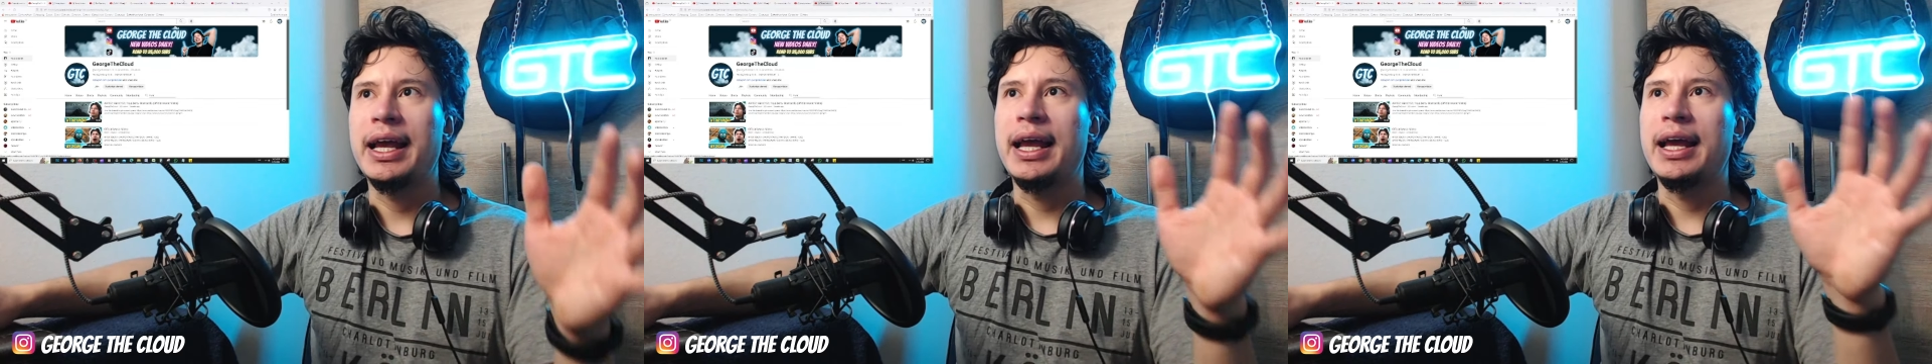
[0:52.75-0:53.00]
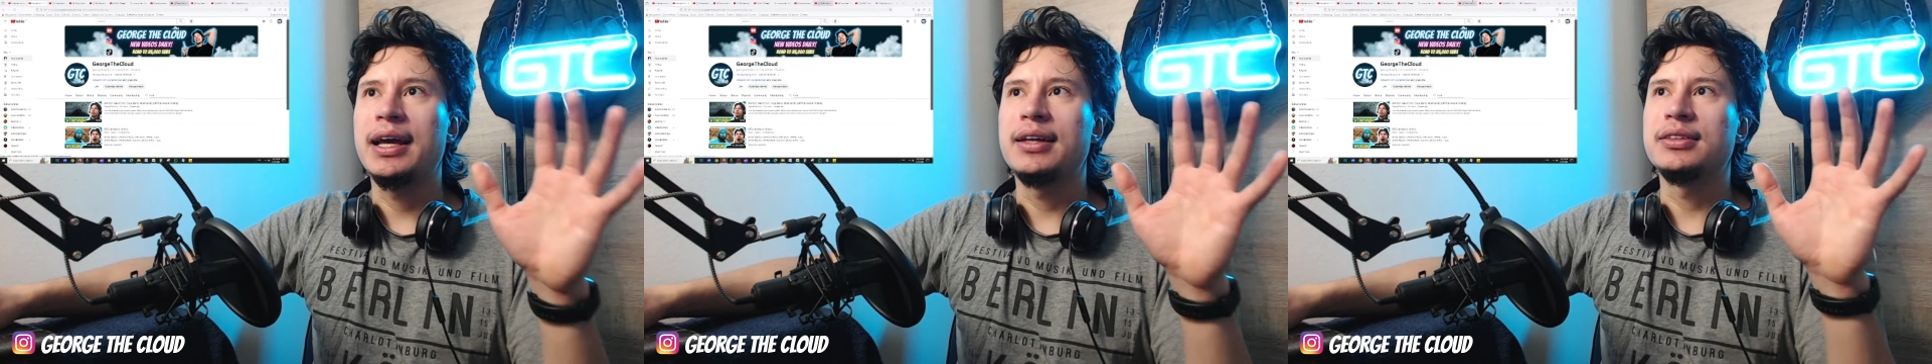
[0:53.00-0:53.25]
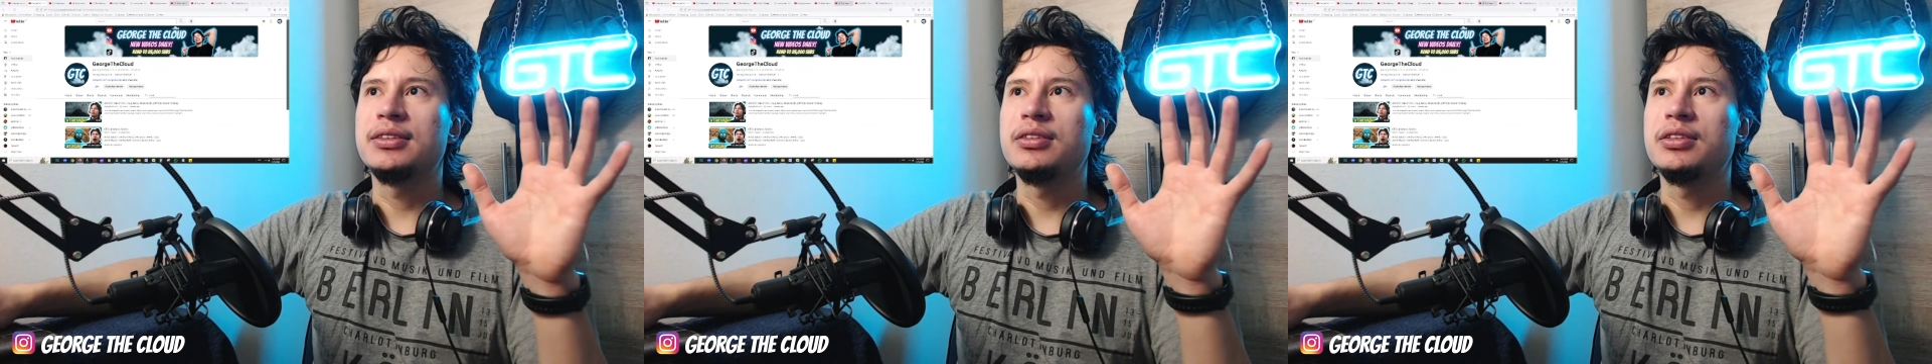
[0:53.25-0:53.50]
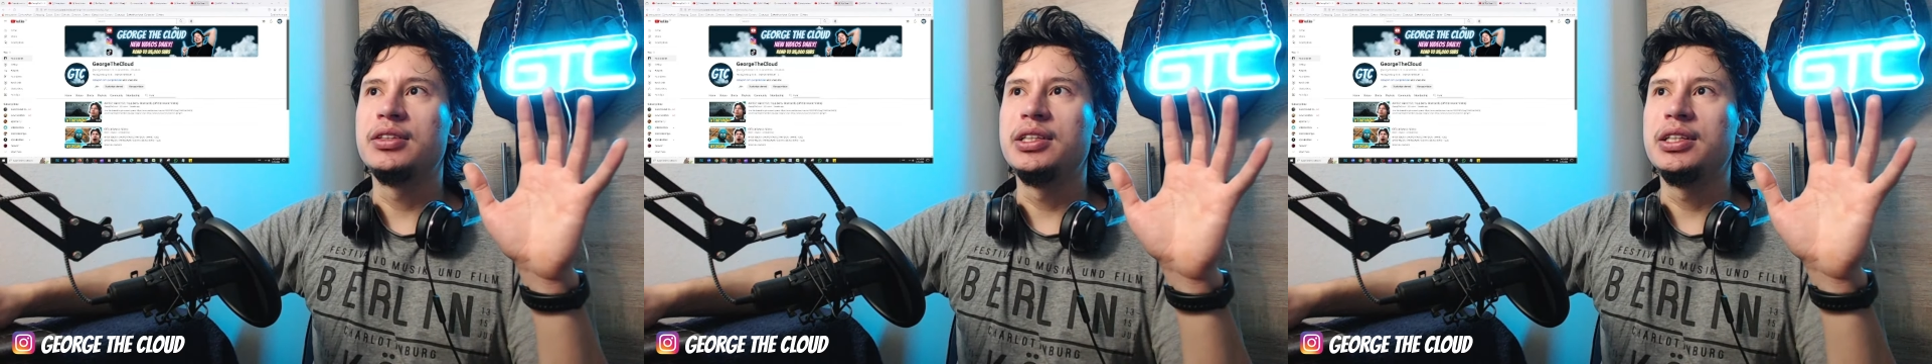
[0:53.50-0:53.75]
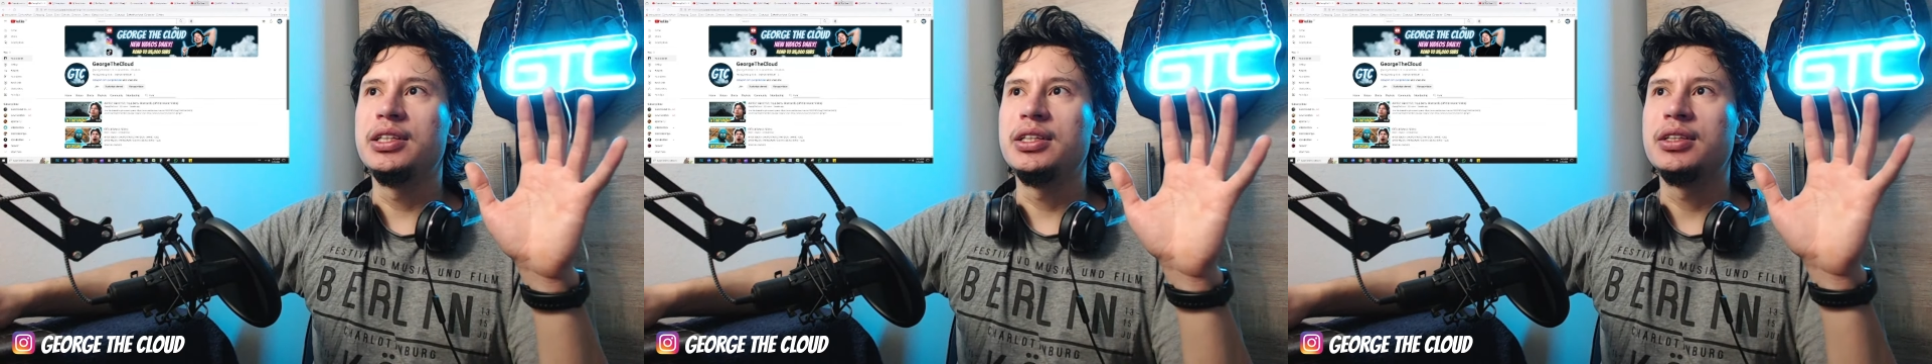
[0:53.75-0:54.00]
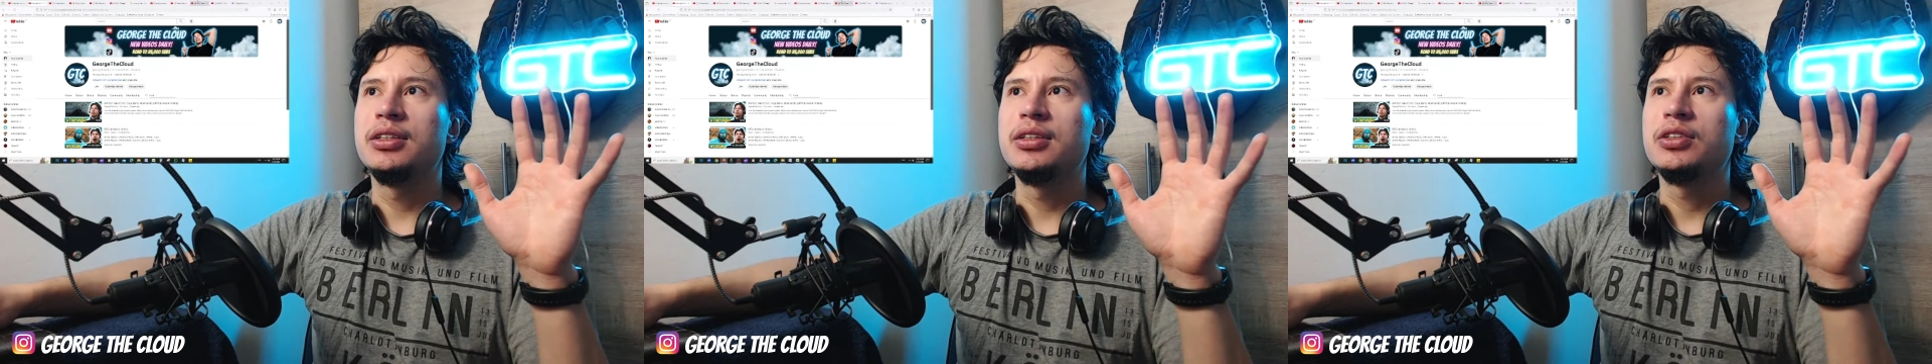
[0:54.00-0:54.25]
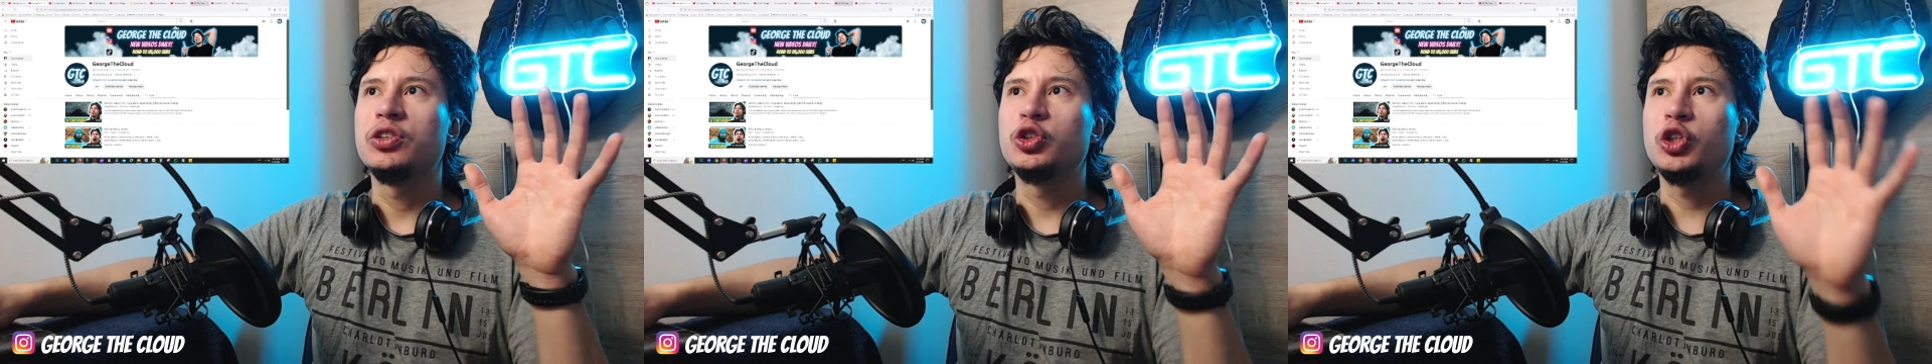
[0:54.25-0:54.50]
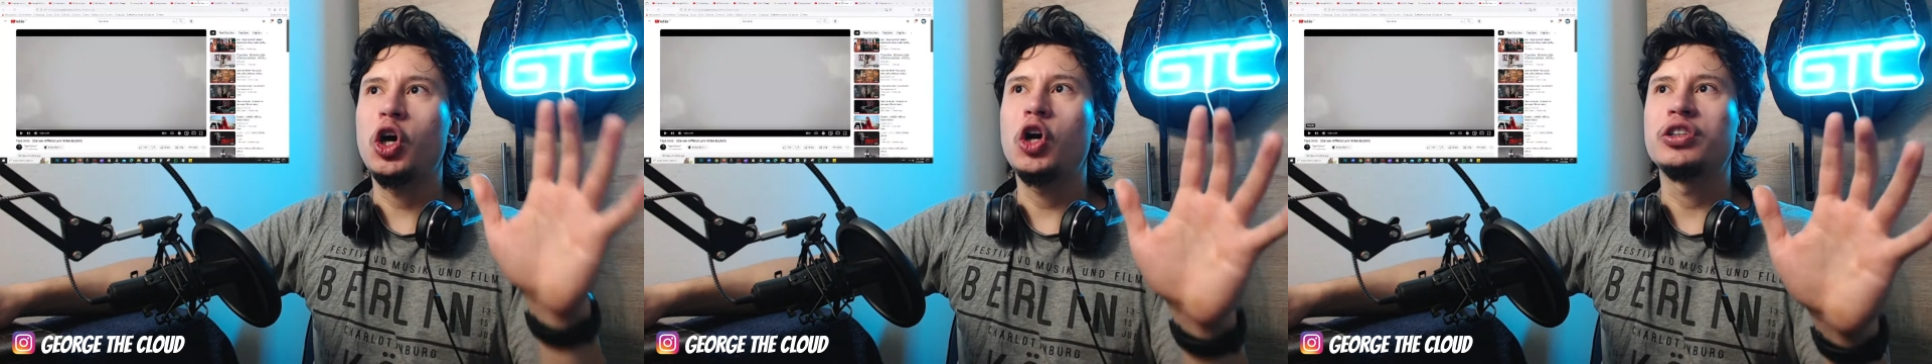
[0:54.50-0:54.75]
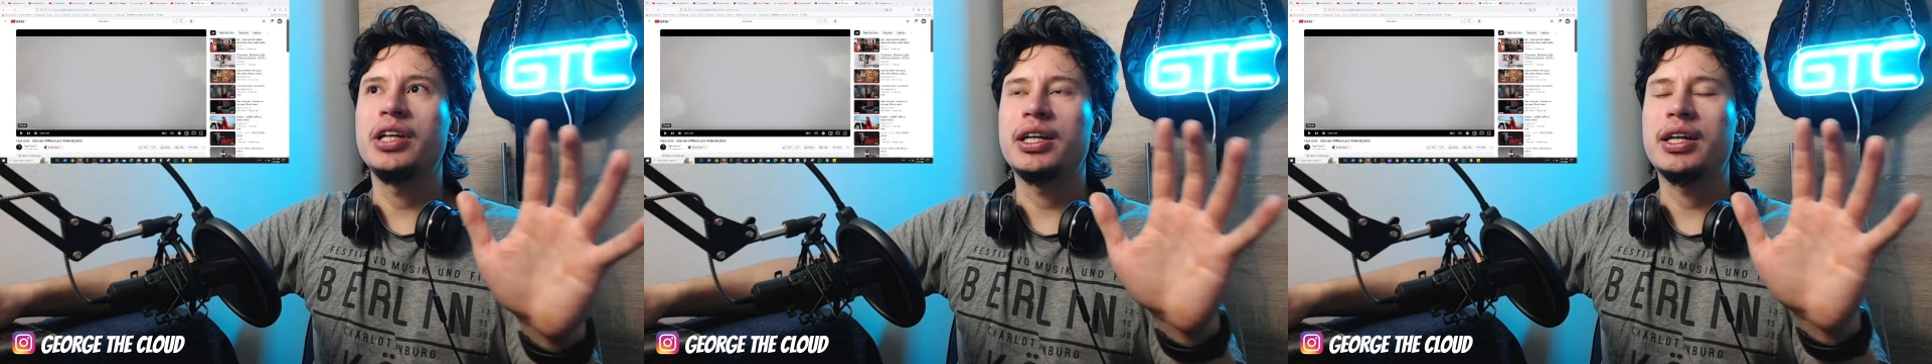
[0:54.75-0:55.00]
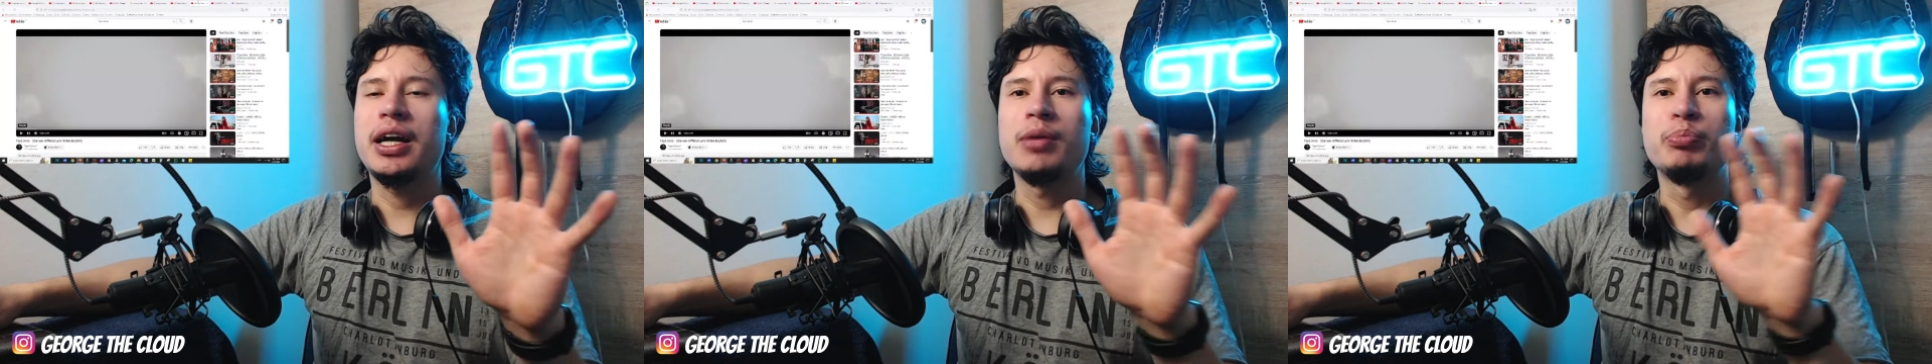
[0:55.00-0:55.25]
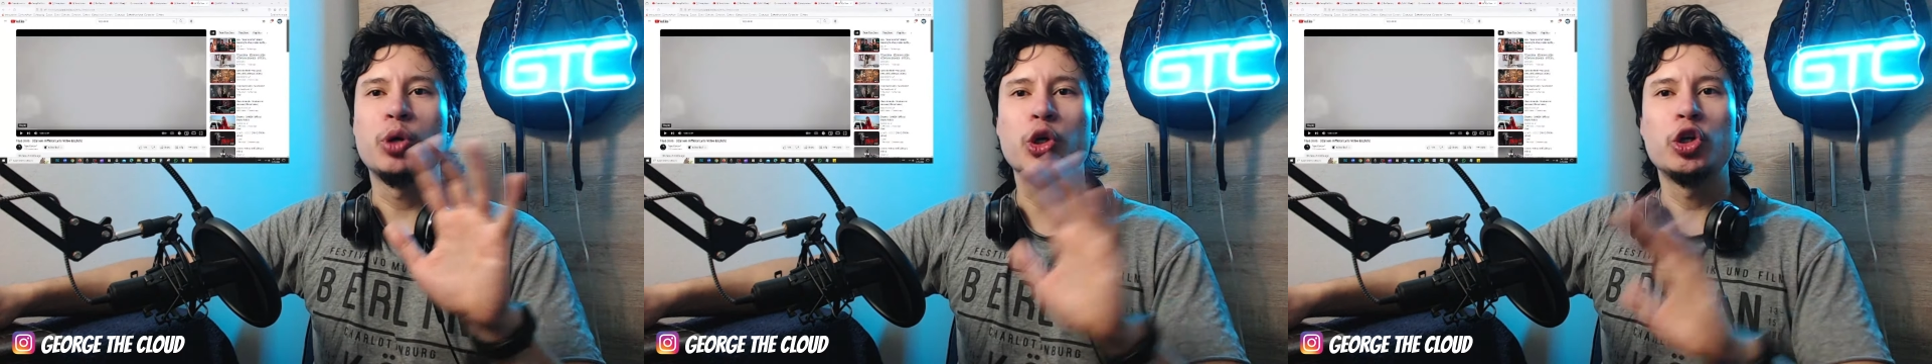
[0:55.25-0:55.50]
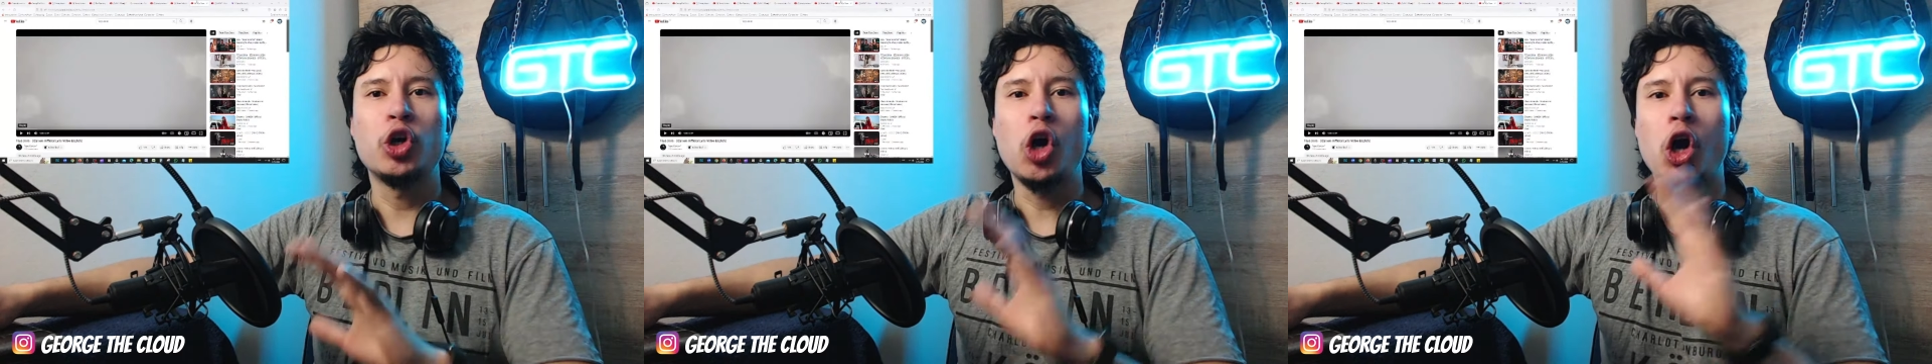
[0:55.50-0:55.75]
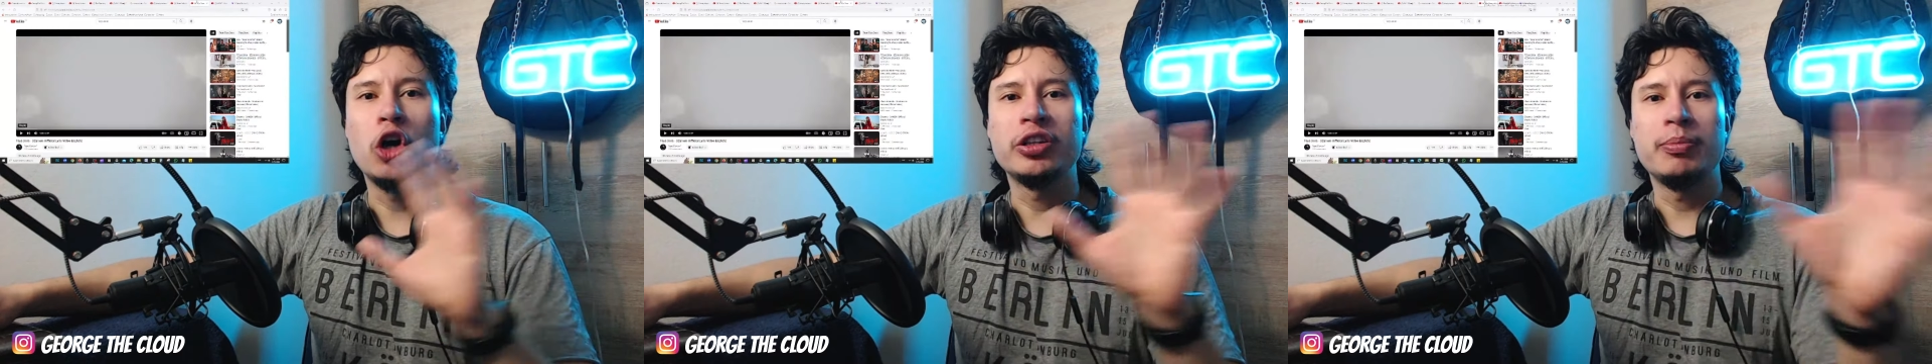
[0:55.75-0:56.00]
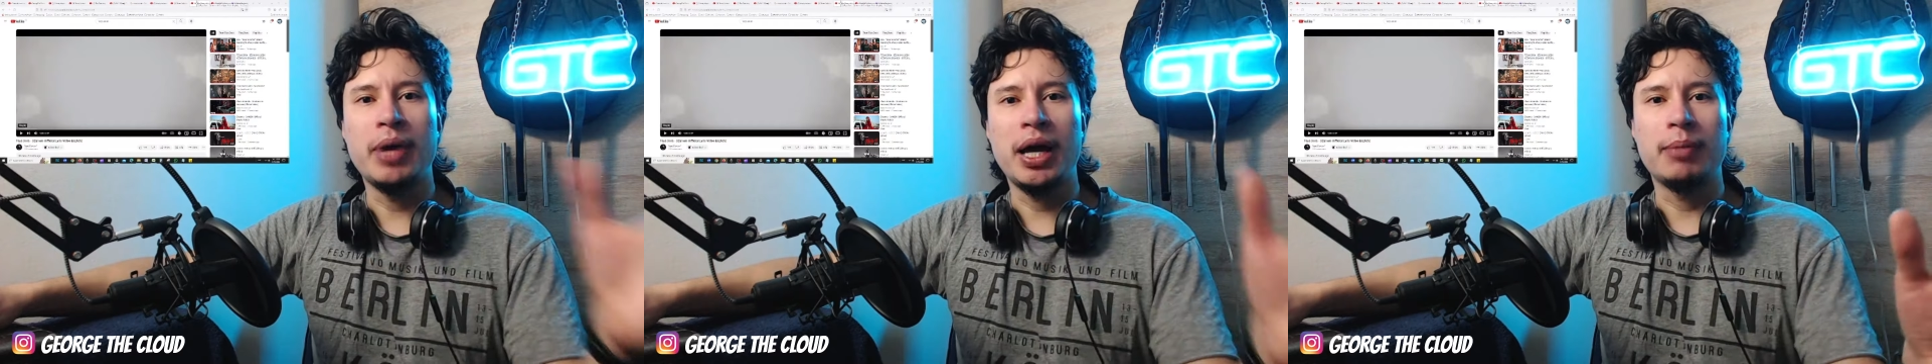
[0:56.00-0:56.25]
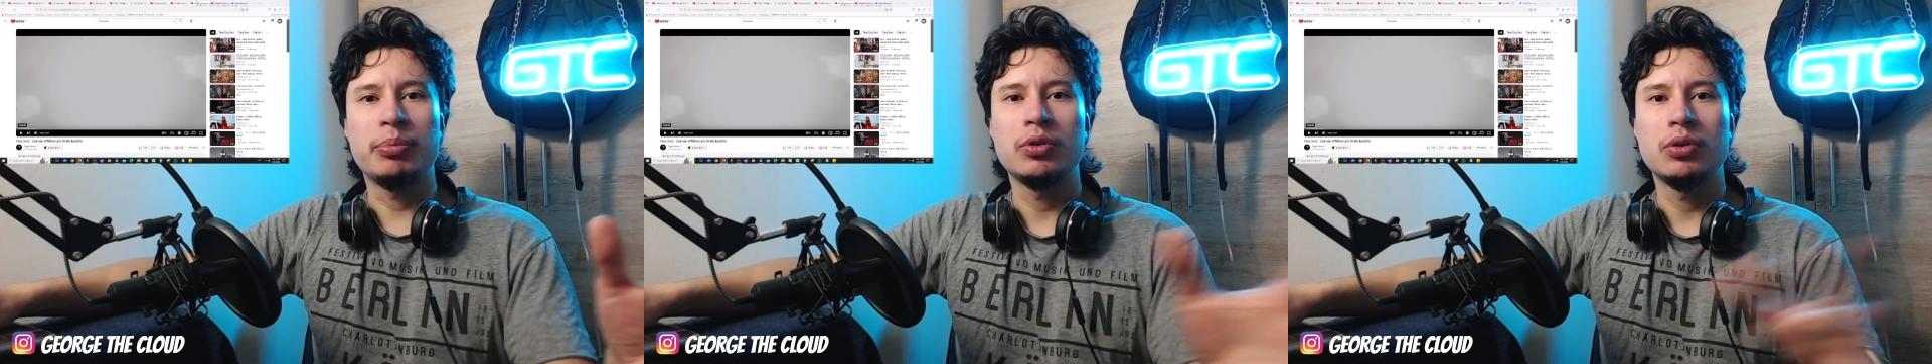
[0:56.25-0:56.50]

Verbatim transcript: And the song that kind of put her on the map